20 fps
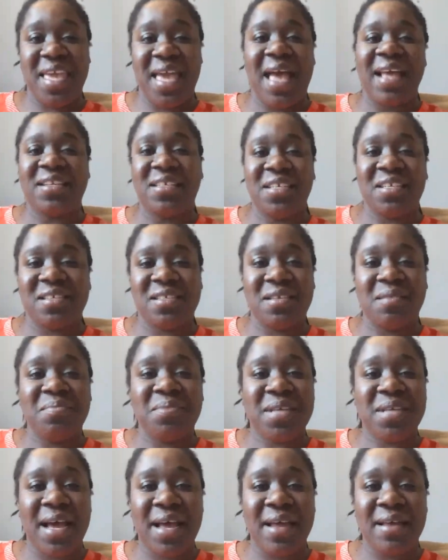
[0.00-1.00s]
gadget
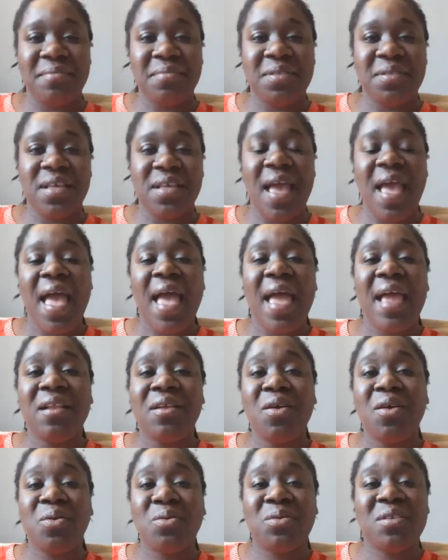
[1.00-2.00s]
sometimes
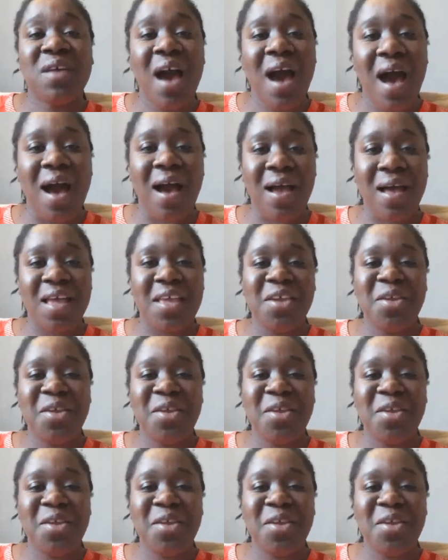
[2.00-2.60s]
and go talk.